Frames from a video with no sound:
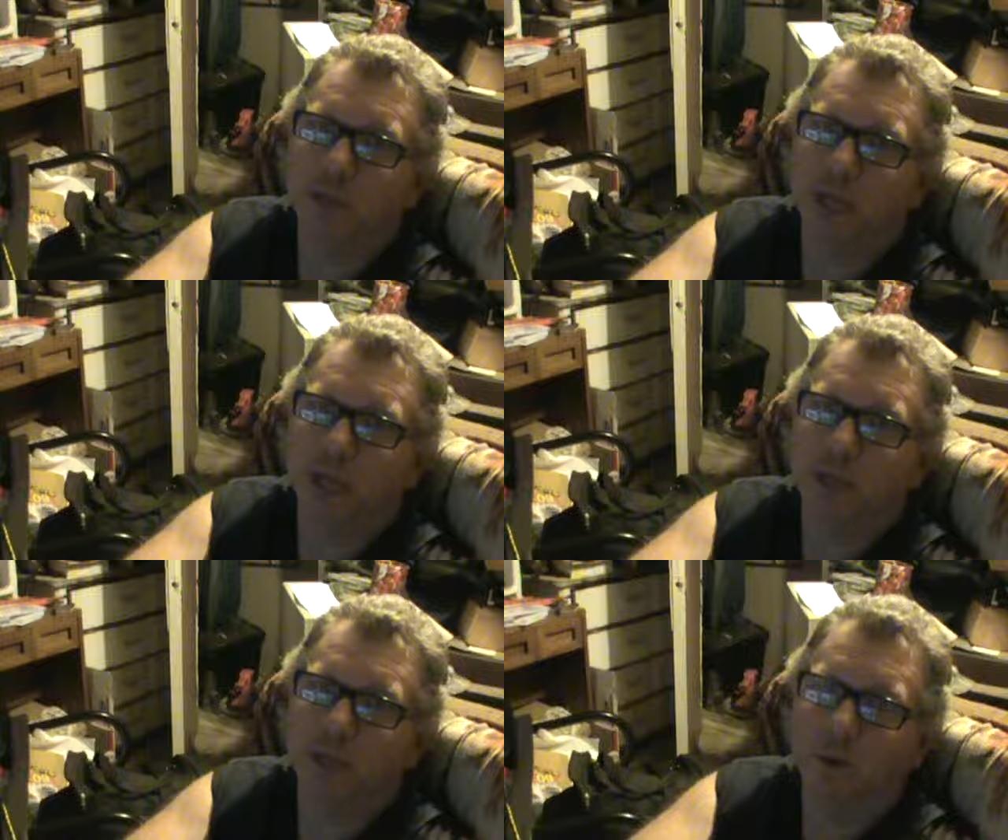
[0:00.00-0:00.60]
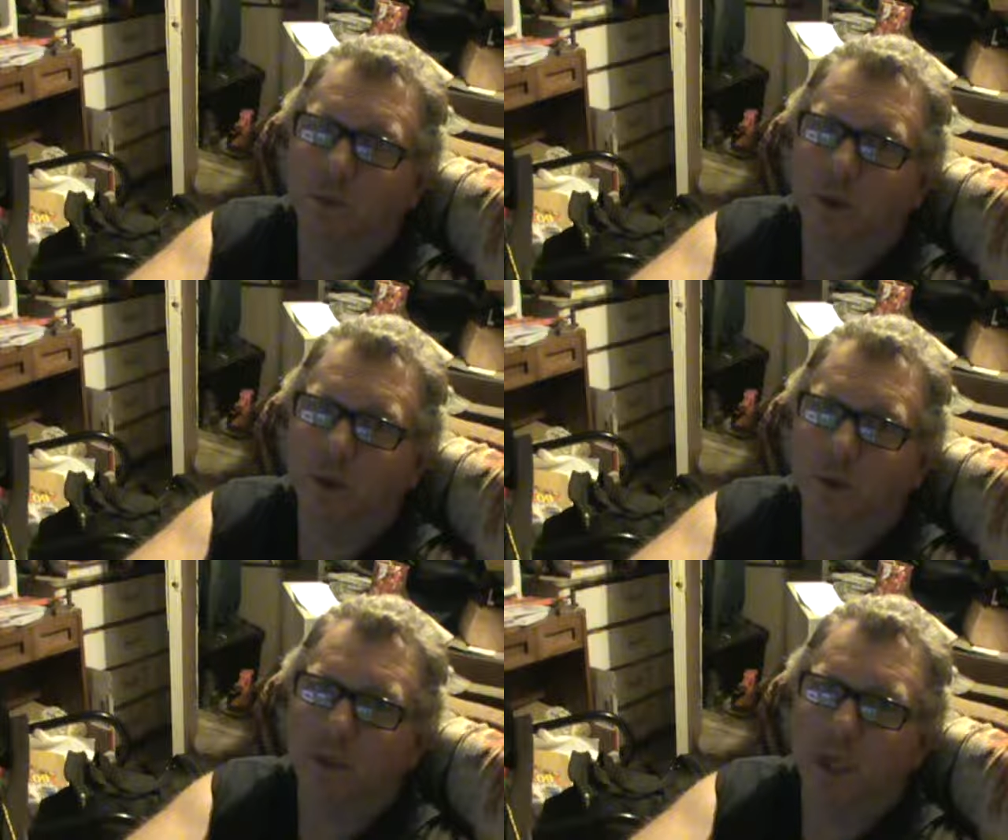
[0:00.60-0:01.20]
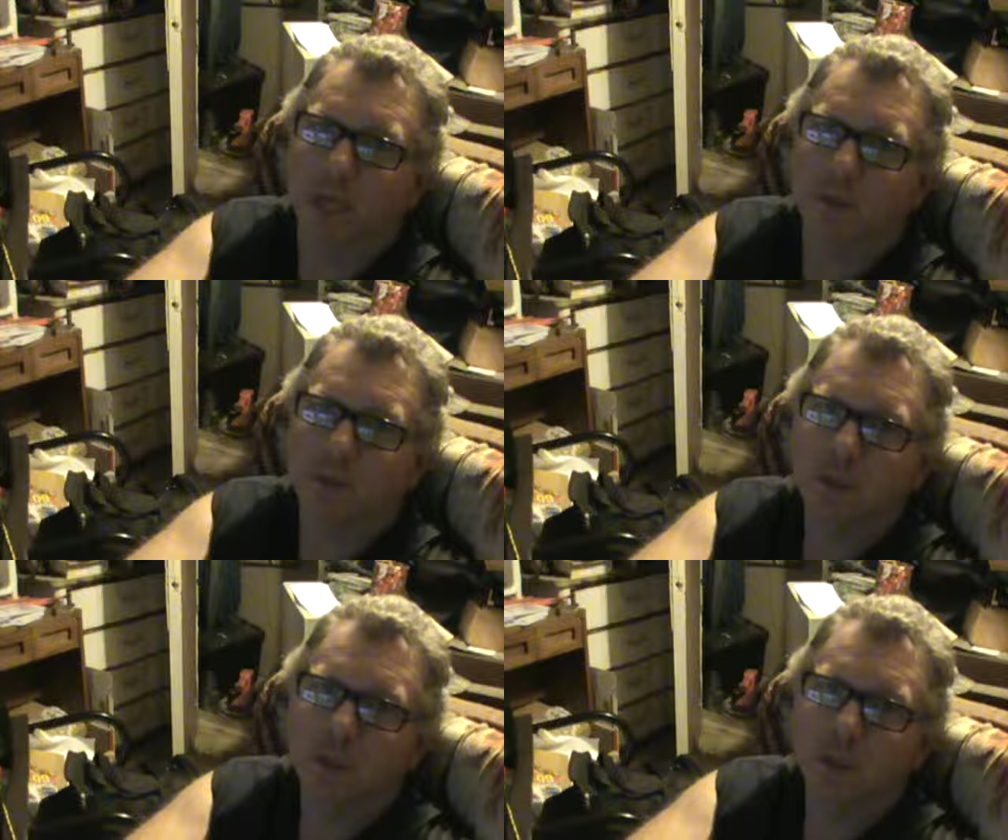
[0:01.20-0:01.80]
by hand, it'll work,
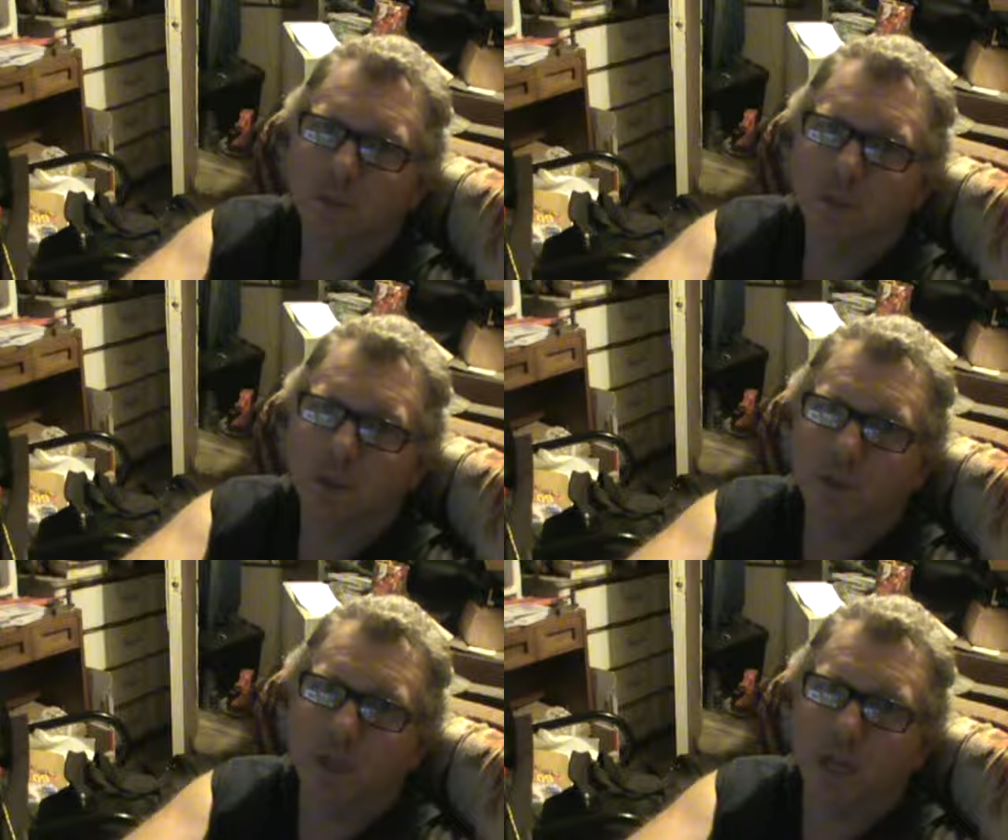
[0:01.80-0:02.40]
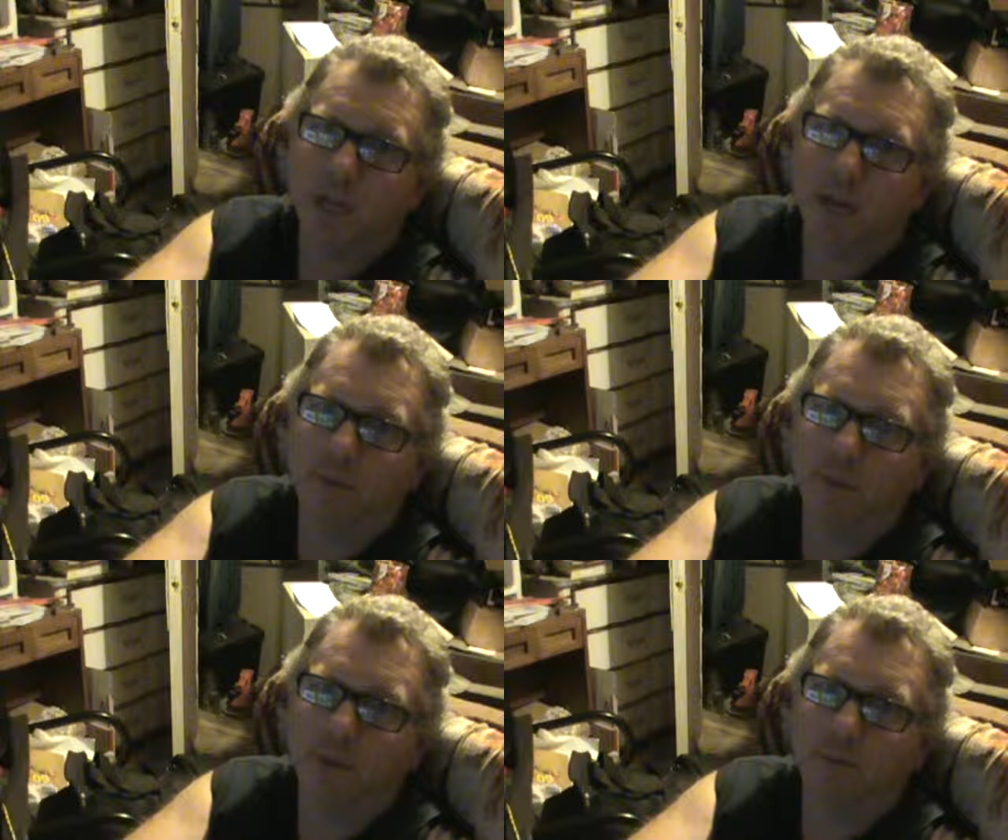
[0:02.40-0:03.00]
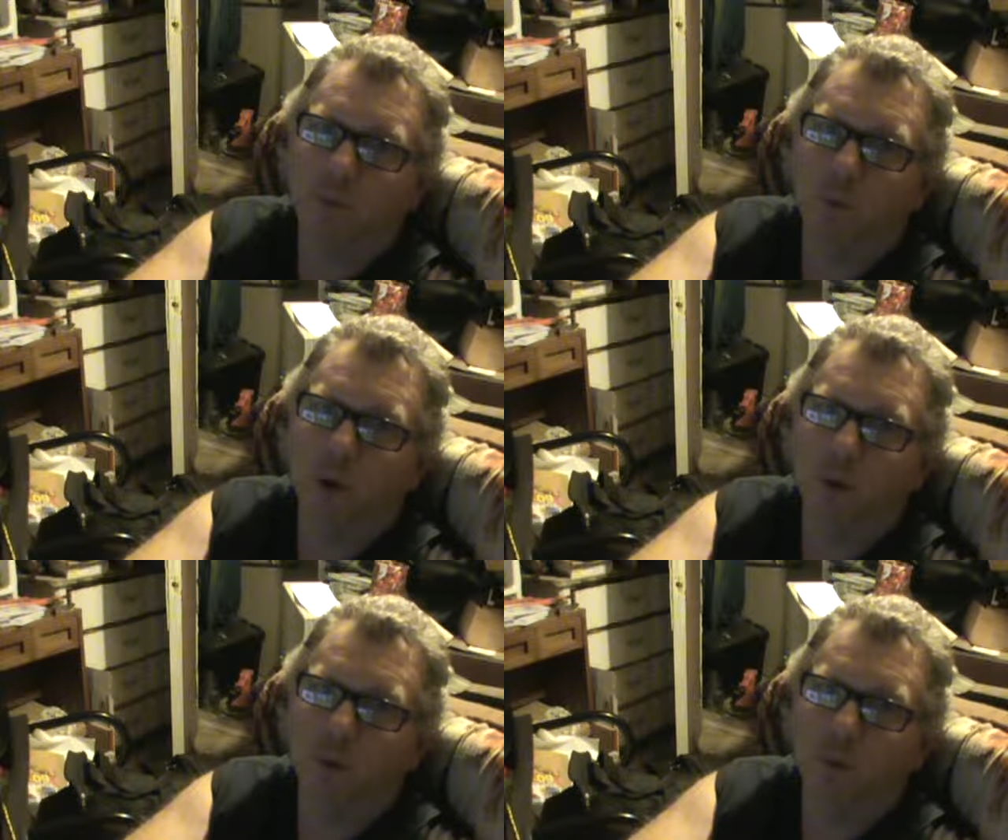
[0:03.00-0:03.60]
yes, but you got to have enough
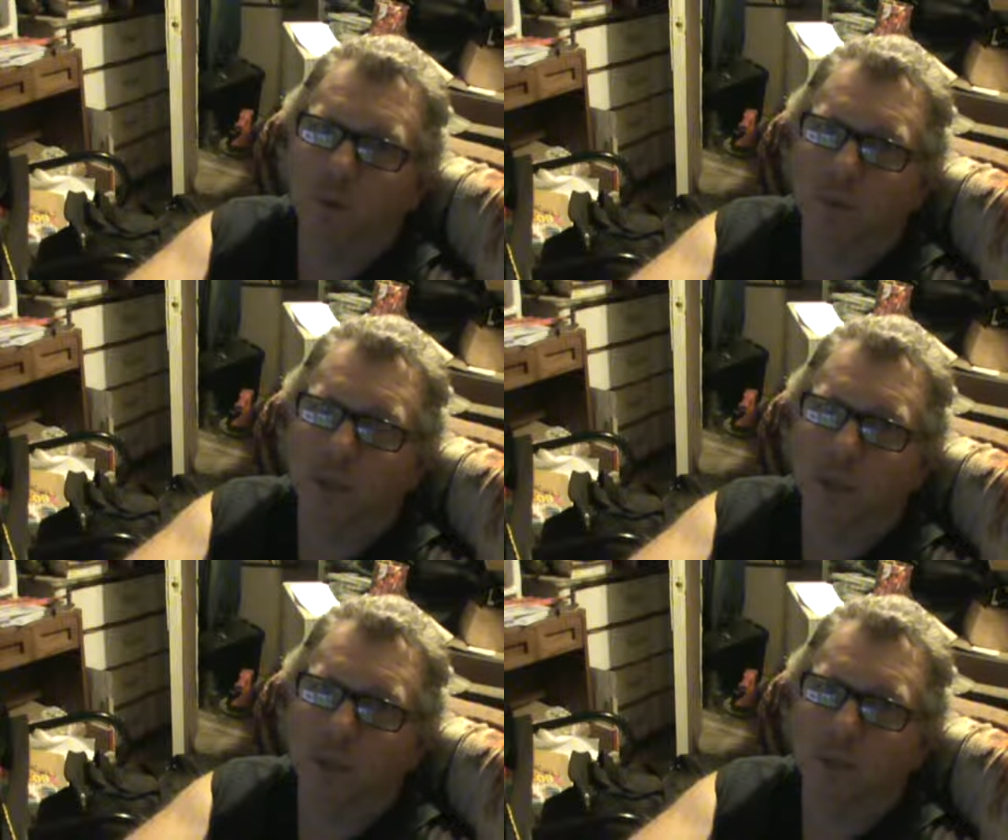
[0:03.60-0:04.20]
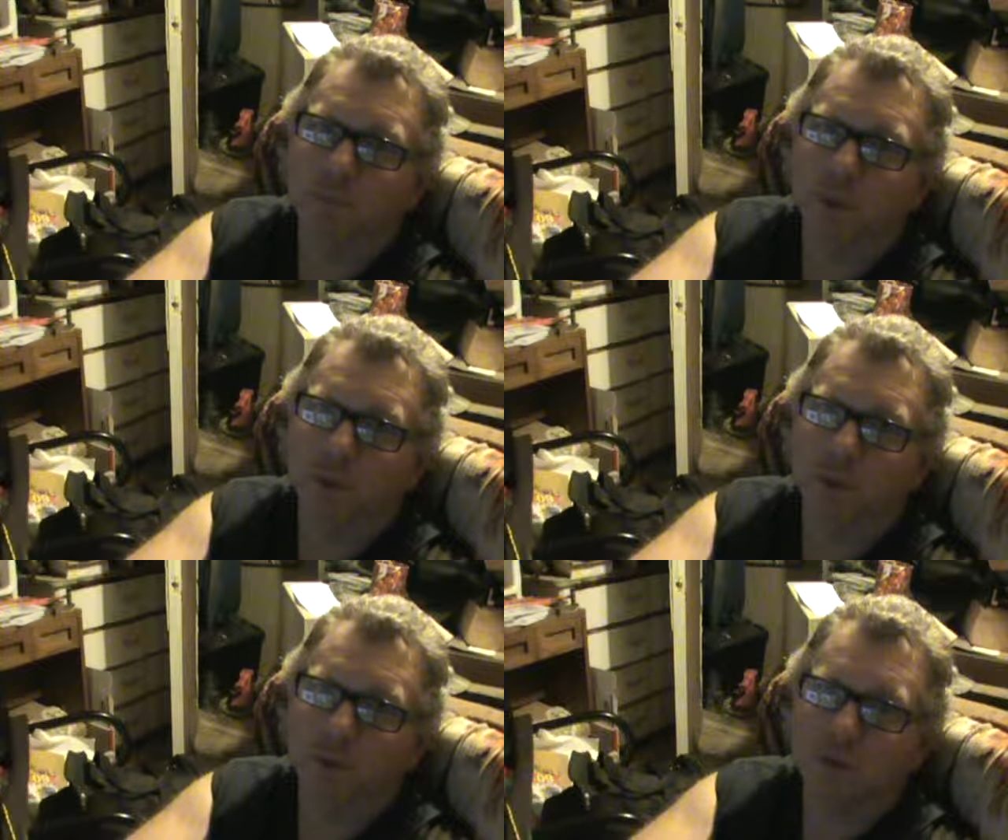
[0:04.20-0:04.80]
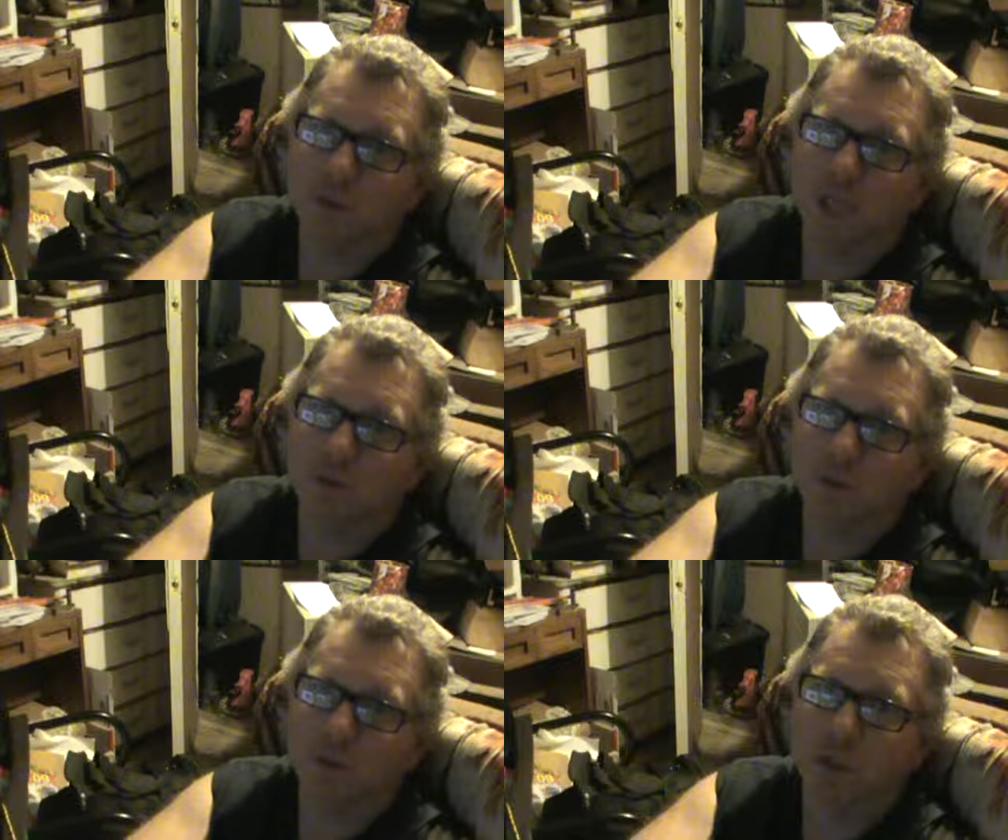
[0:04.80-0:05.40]
water going in there to push those
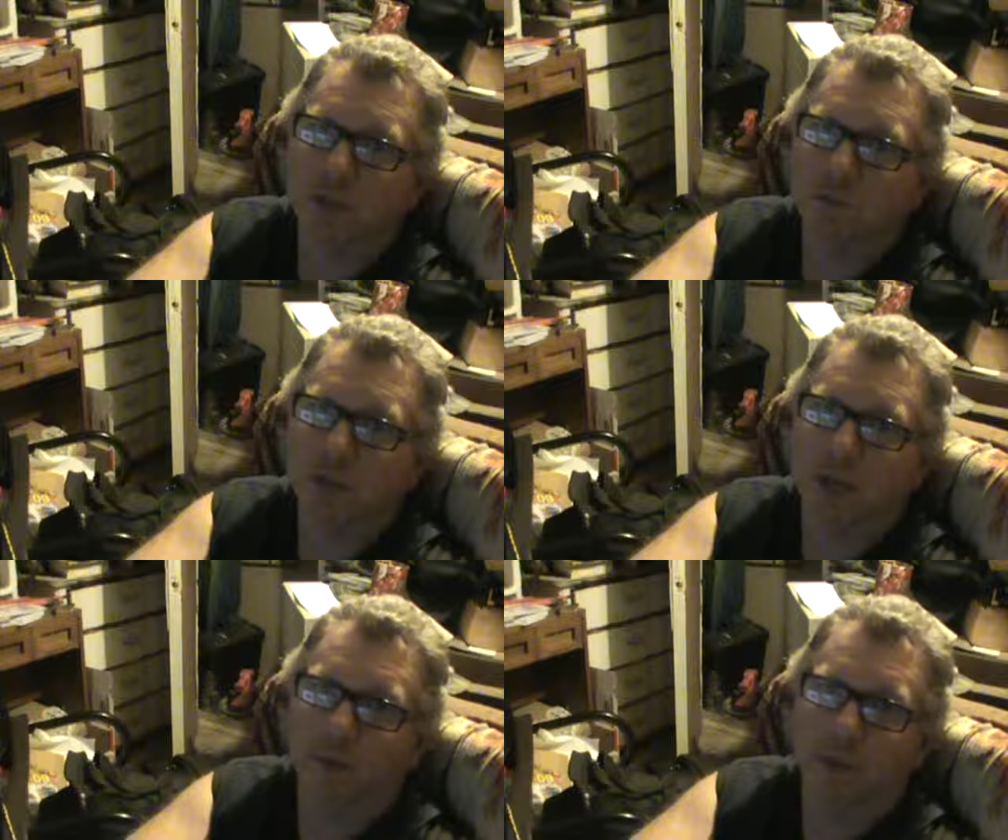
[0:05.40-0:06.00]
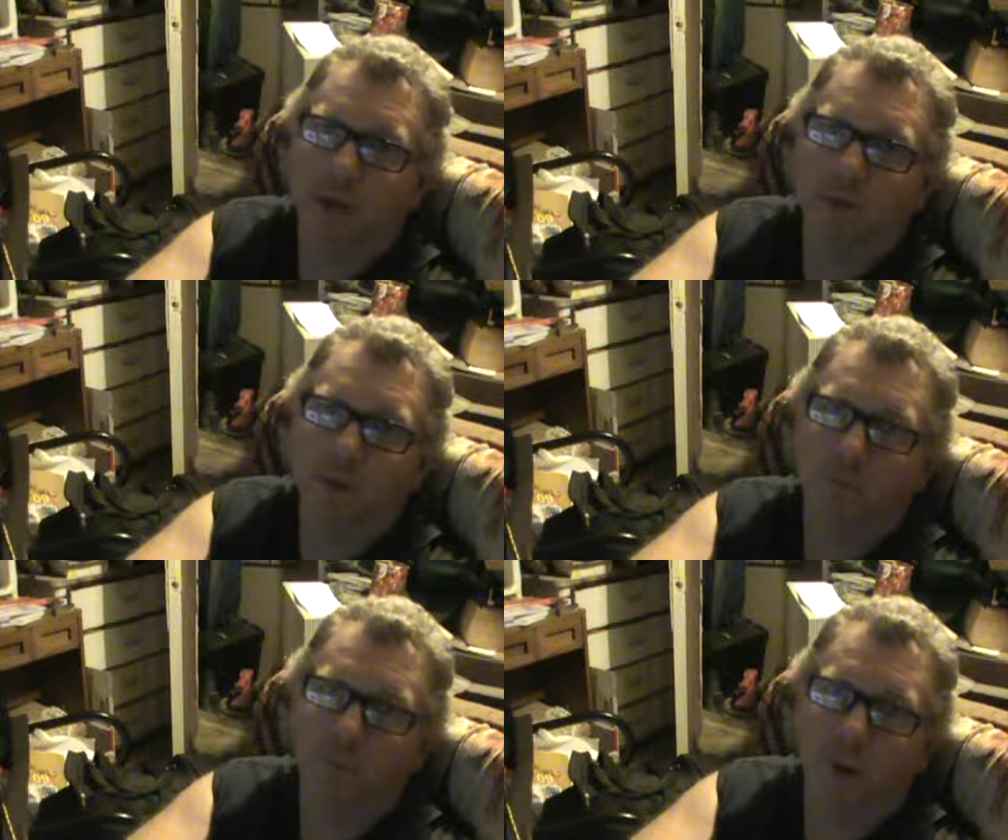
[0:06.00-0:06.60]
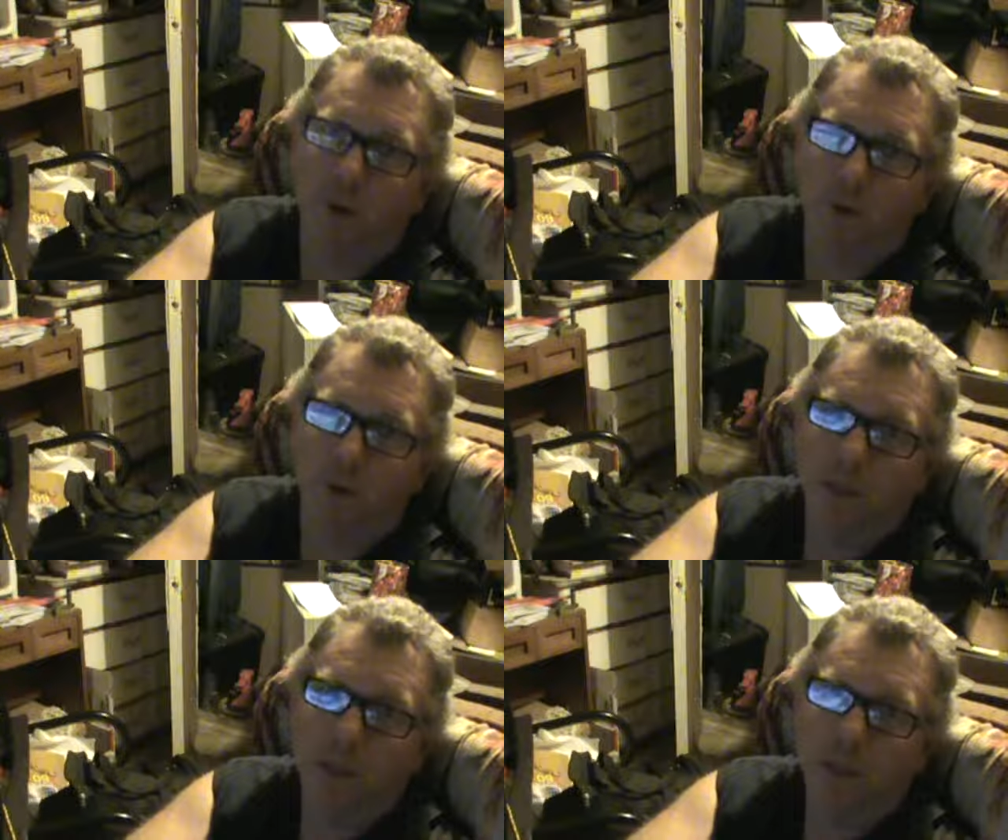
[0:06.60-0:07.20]
settlements up, and I don't have enough water.